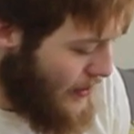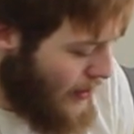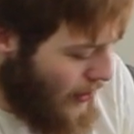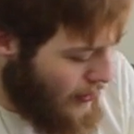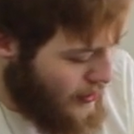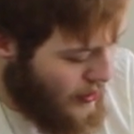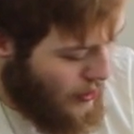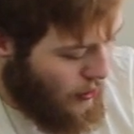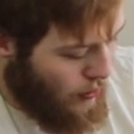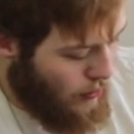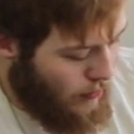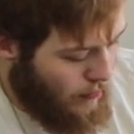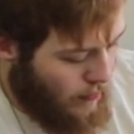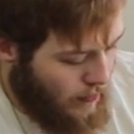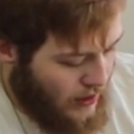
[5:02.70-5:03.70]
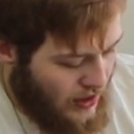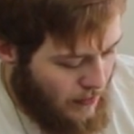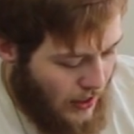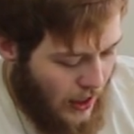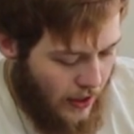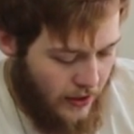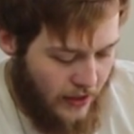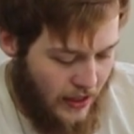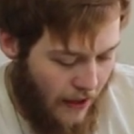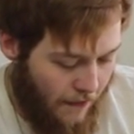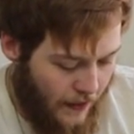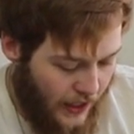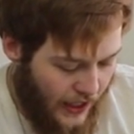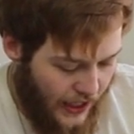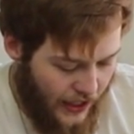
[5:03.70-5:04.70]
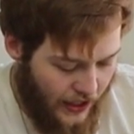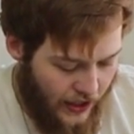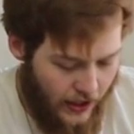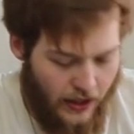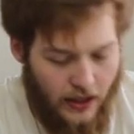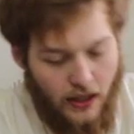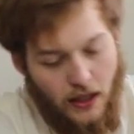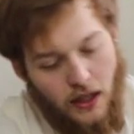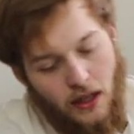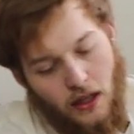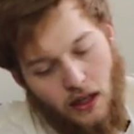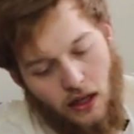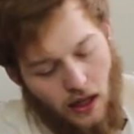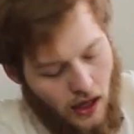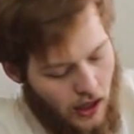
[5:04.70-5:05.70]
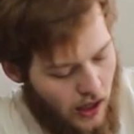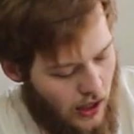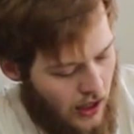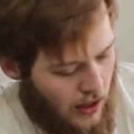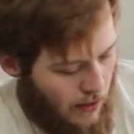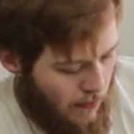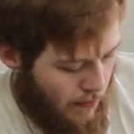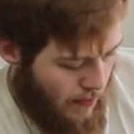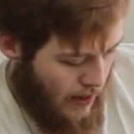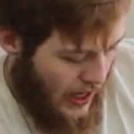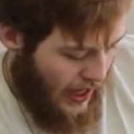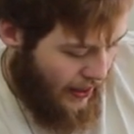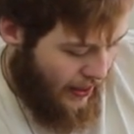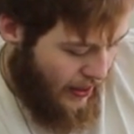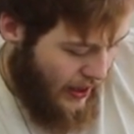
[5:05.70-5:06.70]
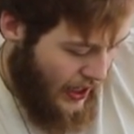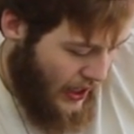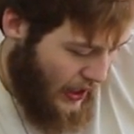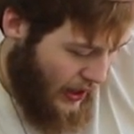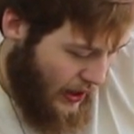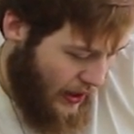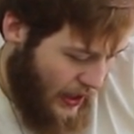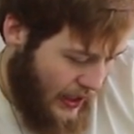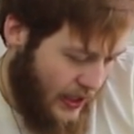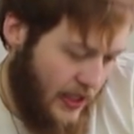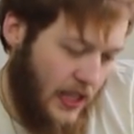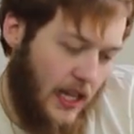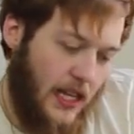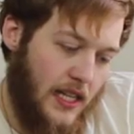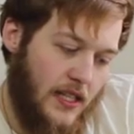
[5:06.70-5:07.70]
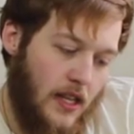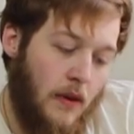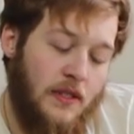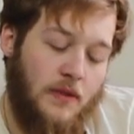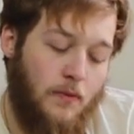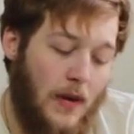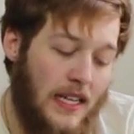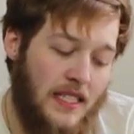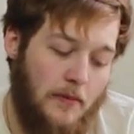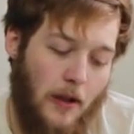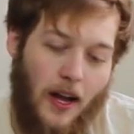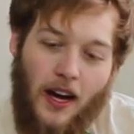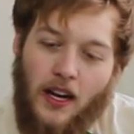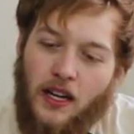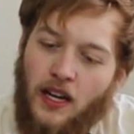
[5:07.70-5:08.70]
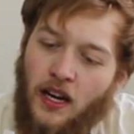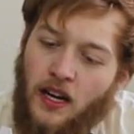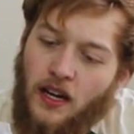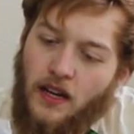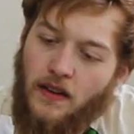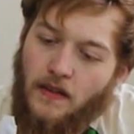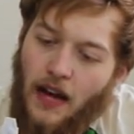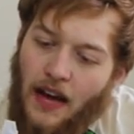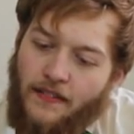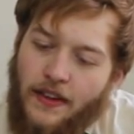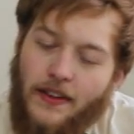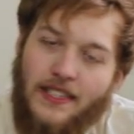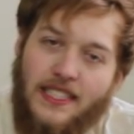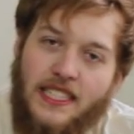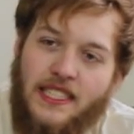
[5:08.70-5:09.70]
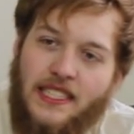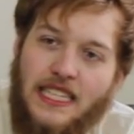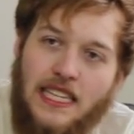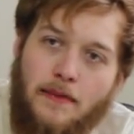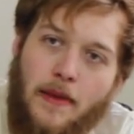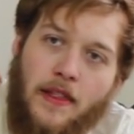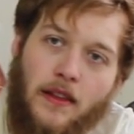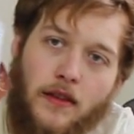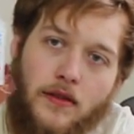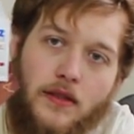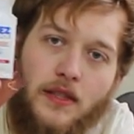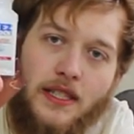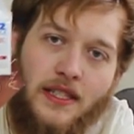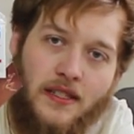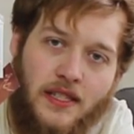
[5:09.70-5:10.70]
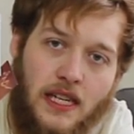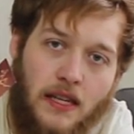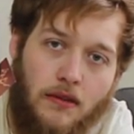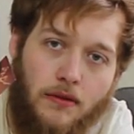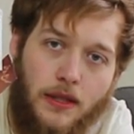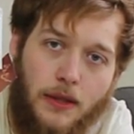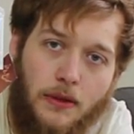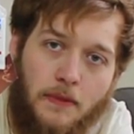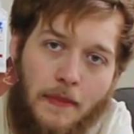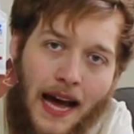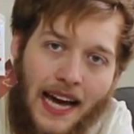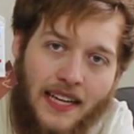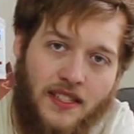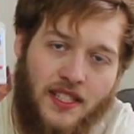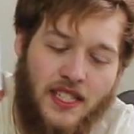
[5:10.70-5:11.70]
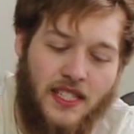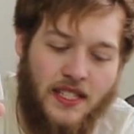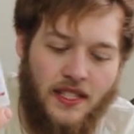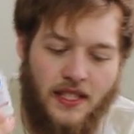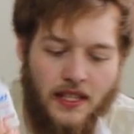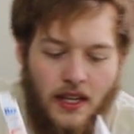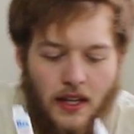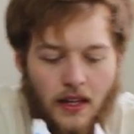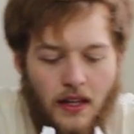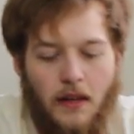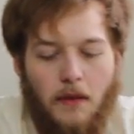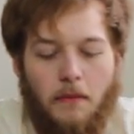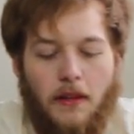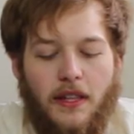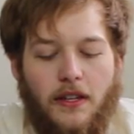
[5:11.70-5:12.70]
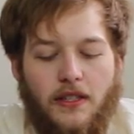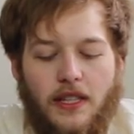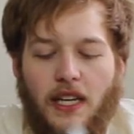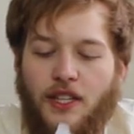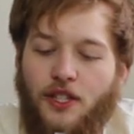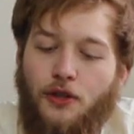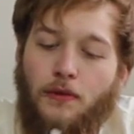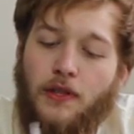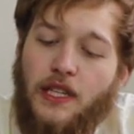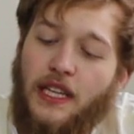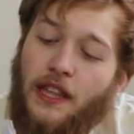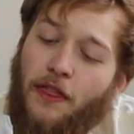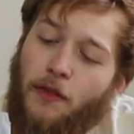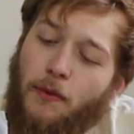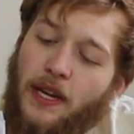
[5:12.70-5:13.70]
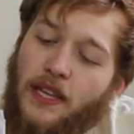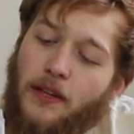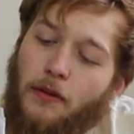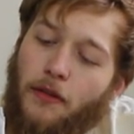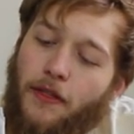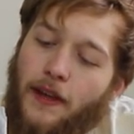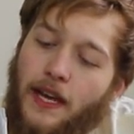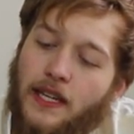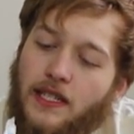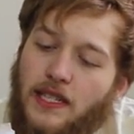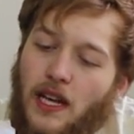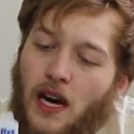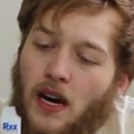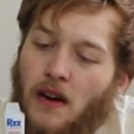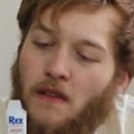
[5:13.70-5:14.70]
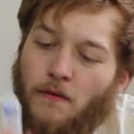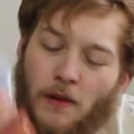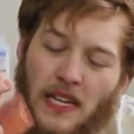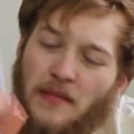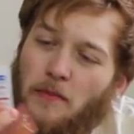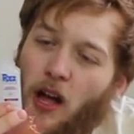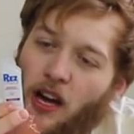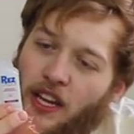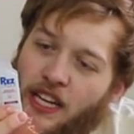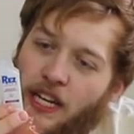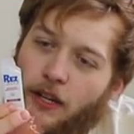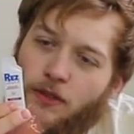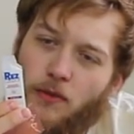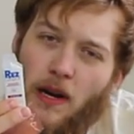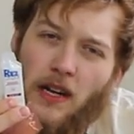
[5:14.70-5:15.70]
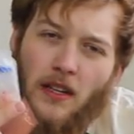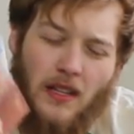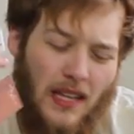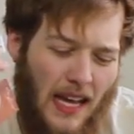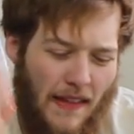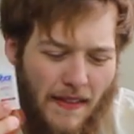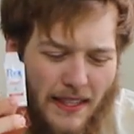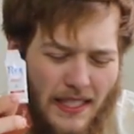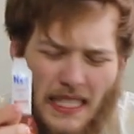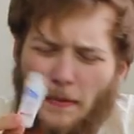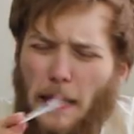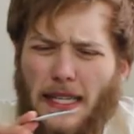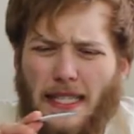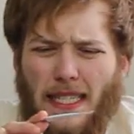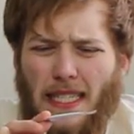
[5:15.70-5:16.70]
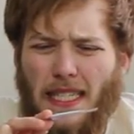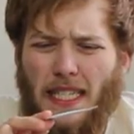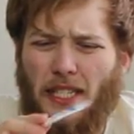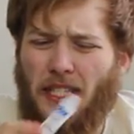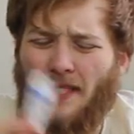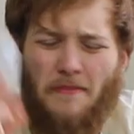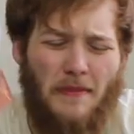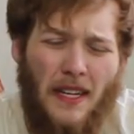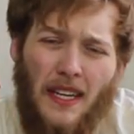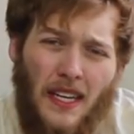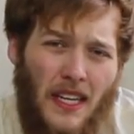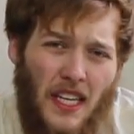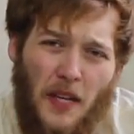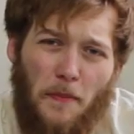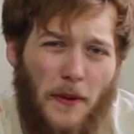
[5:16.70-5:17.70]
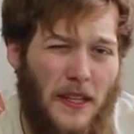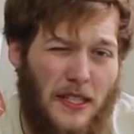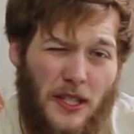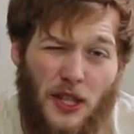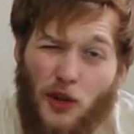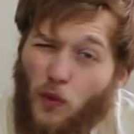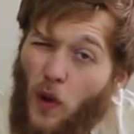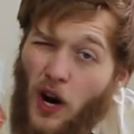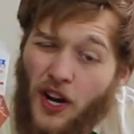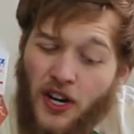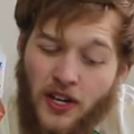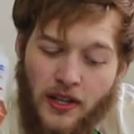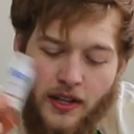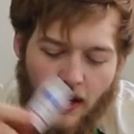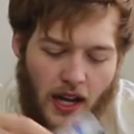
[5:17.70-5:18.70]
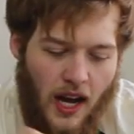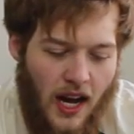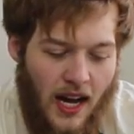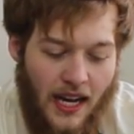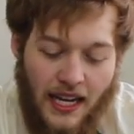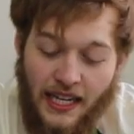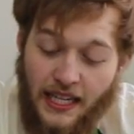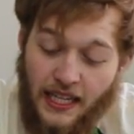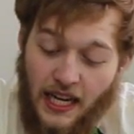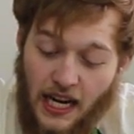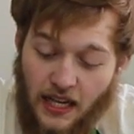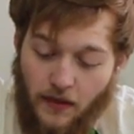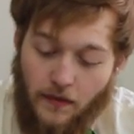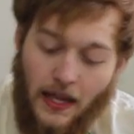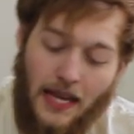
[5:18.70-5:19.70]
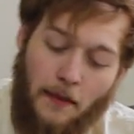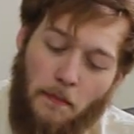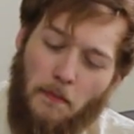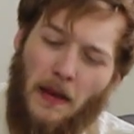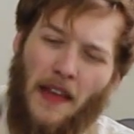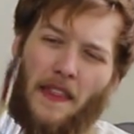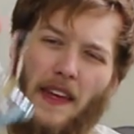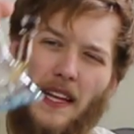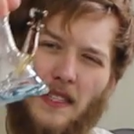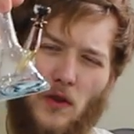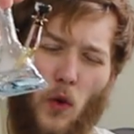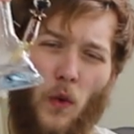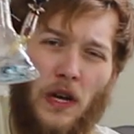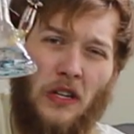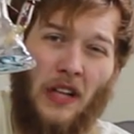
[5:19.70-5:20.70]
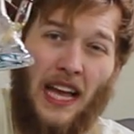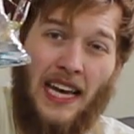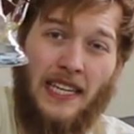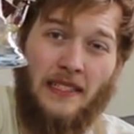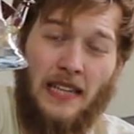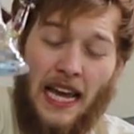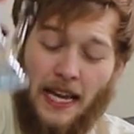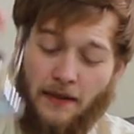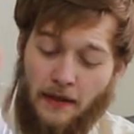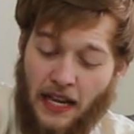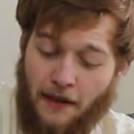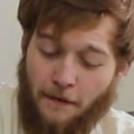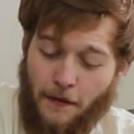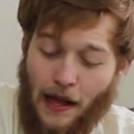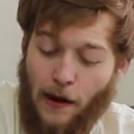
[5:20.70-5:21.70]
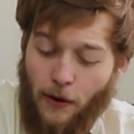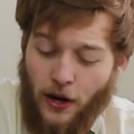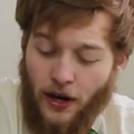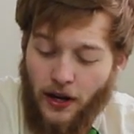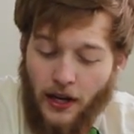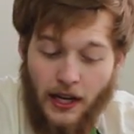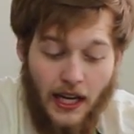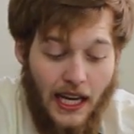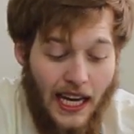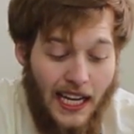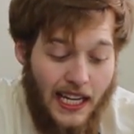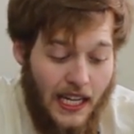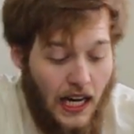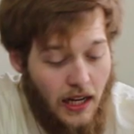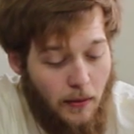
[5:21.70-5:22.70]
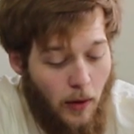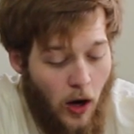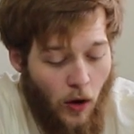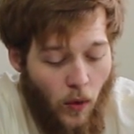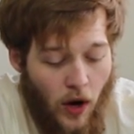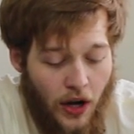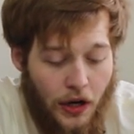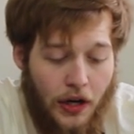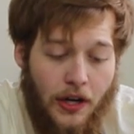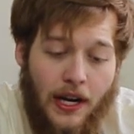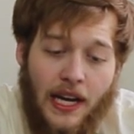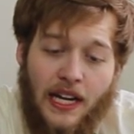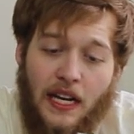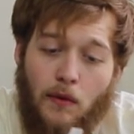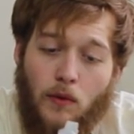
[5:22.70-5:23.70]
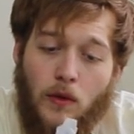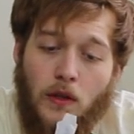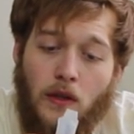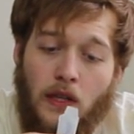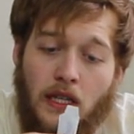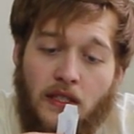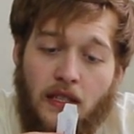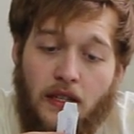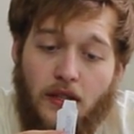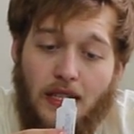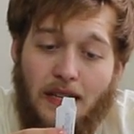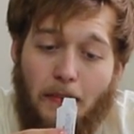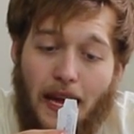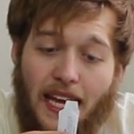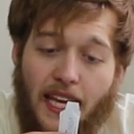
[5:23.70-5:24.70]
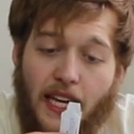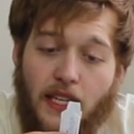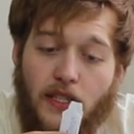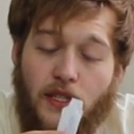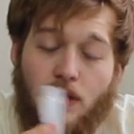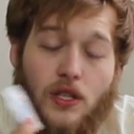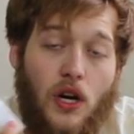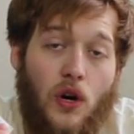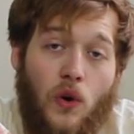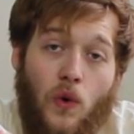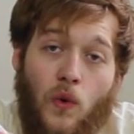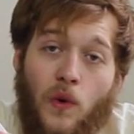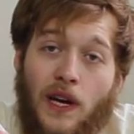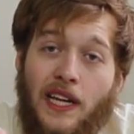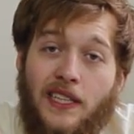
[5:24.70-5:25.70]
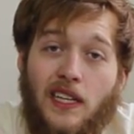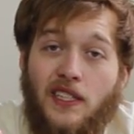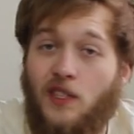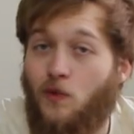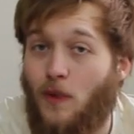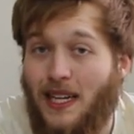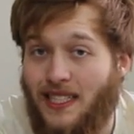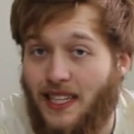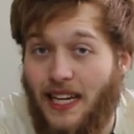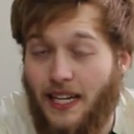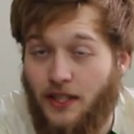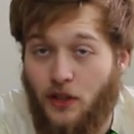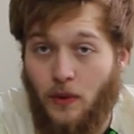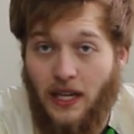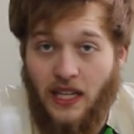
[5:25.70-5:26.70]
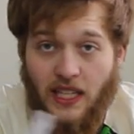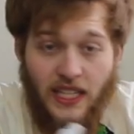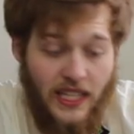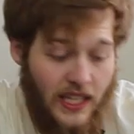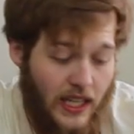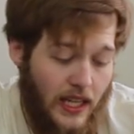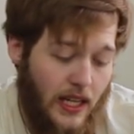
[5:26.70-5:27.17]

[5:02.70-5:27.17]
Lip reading: is also some other stuff in here. I think this is, oh, it's ResBlock, huh? I've never actually seen them in the little single-use packages, but there's like three little things of ResBlock in here as well. And this is basically just, you put this in your water, any kind of like, I think it's oil and like flour, any kind of on water, and it will essentially make it so it doesn't resonate as quickly.